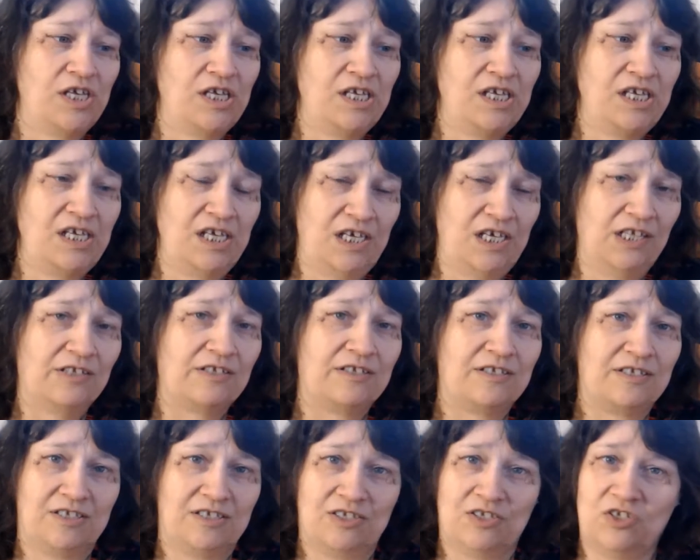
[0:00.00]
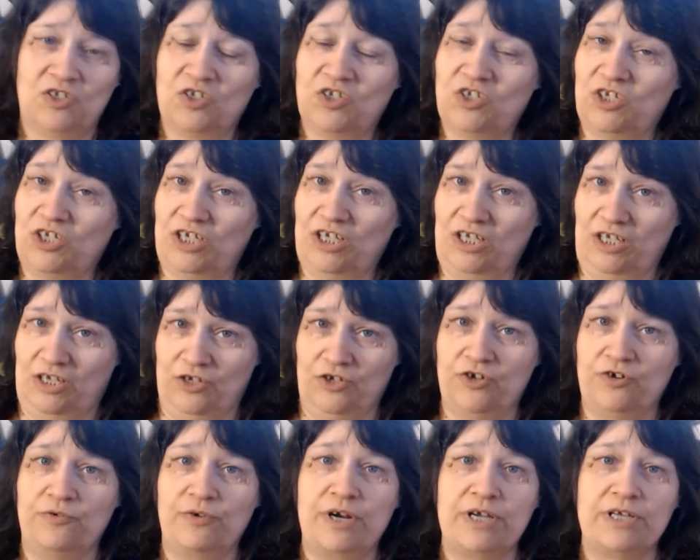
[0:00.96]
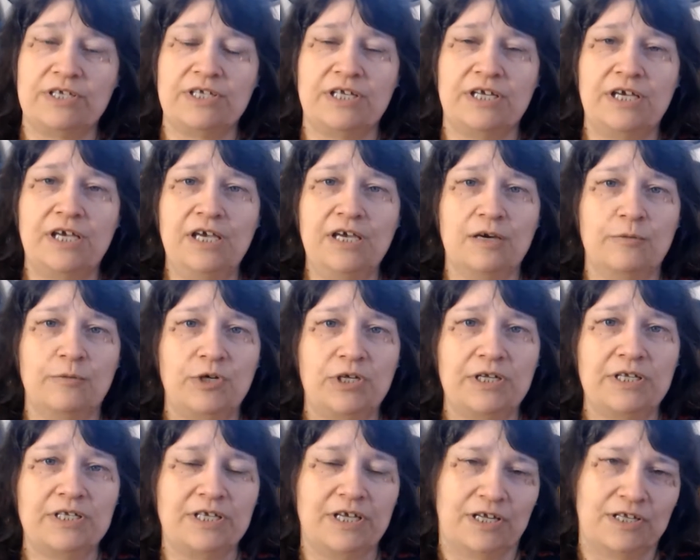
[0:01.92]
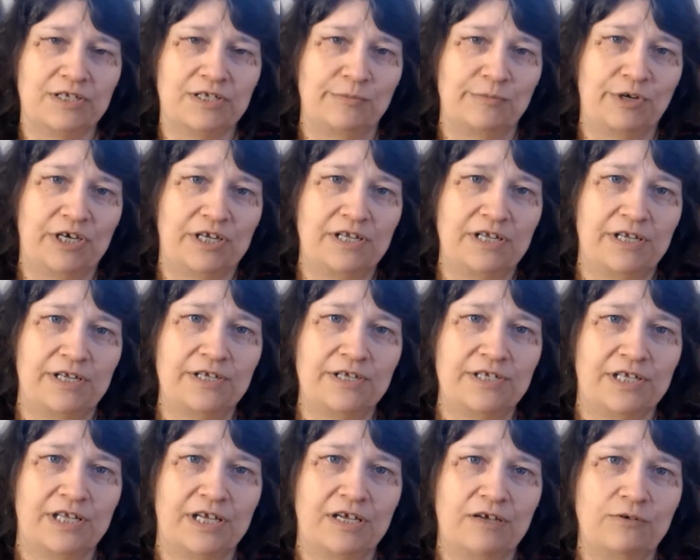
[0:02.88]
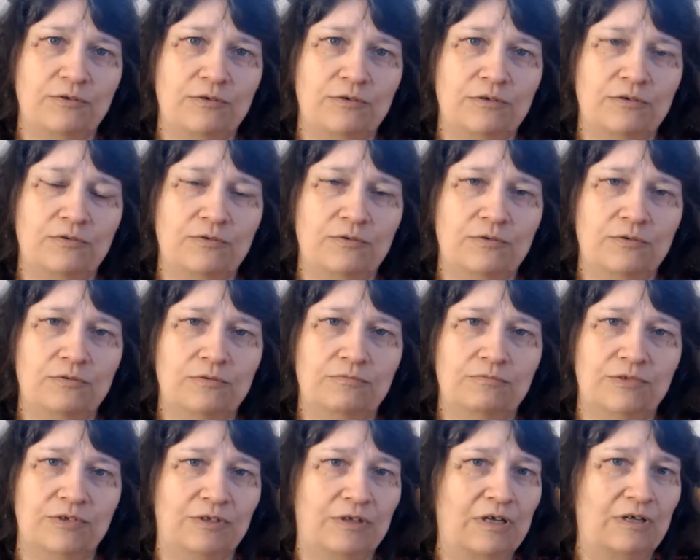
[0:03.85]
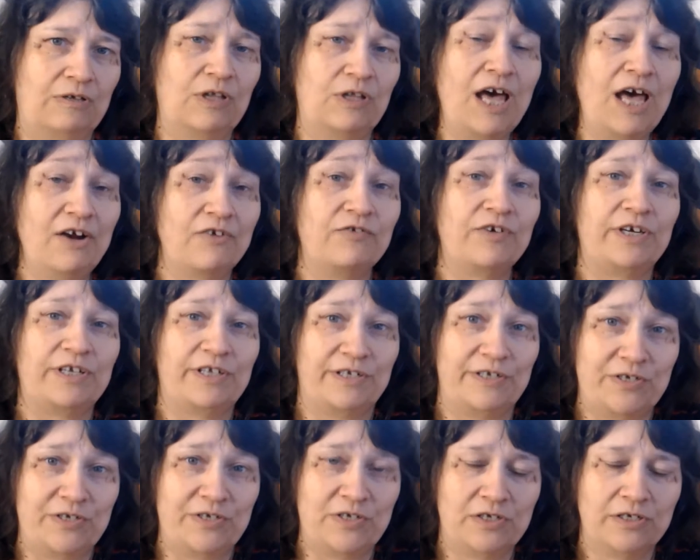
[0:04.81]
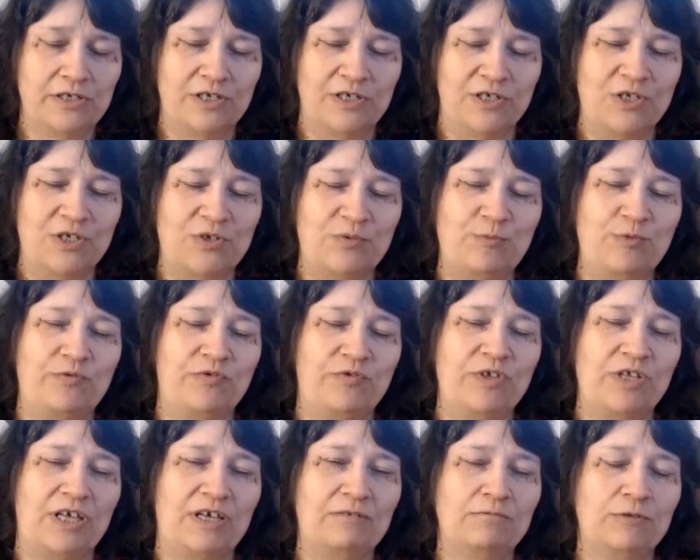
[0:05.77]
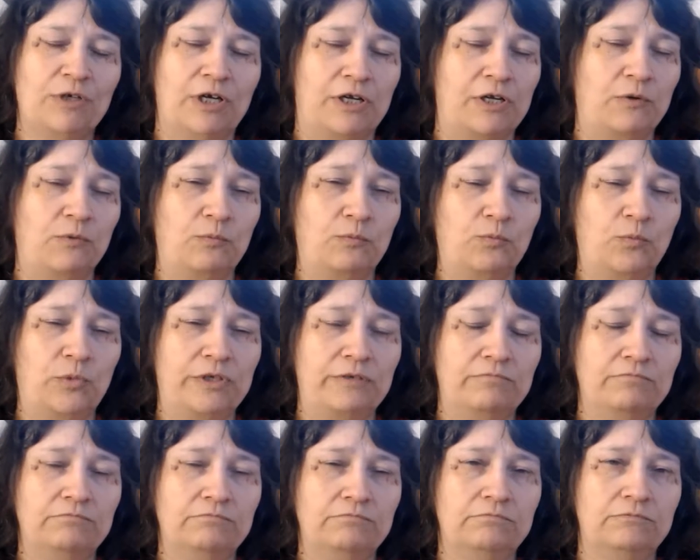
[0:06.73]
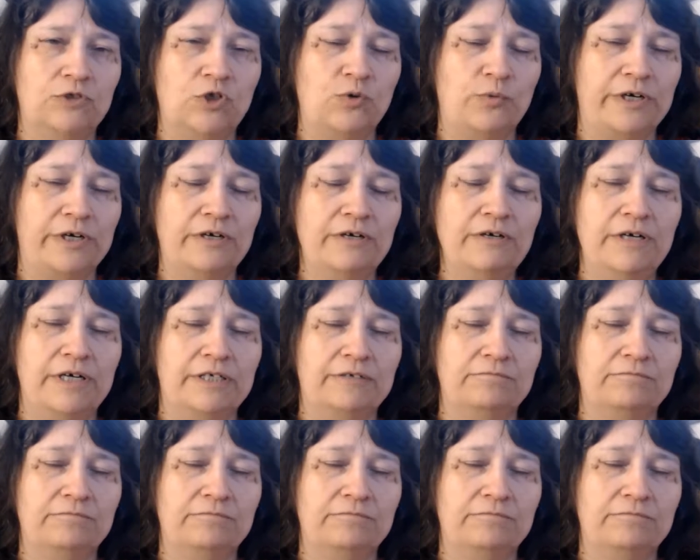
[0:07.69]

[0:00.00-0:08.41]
It's interesting. I mean, it's got some ideas that, a lot of ideas in this movie that kind of went nowhere and